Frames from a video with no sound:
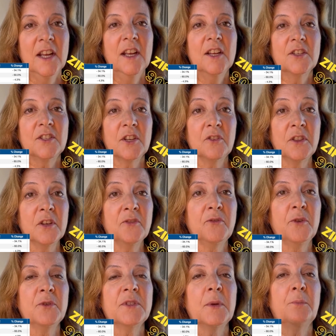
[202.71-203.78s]
So
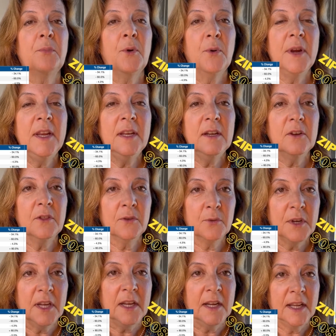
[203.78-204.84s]
therefore is a
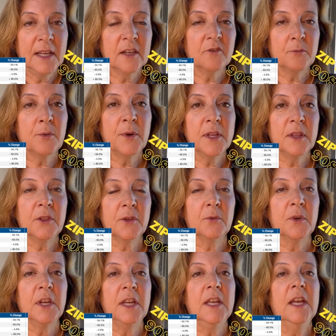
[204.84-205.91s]
negative
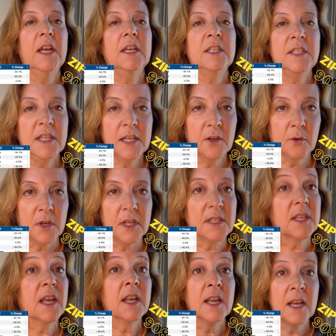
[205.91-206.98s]
0.3 decrease,
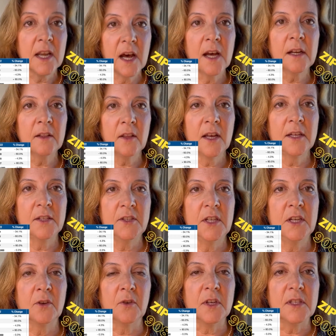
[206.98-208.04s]
not a lot of
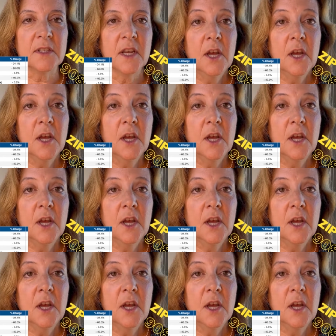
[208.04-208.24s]
decrease.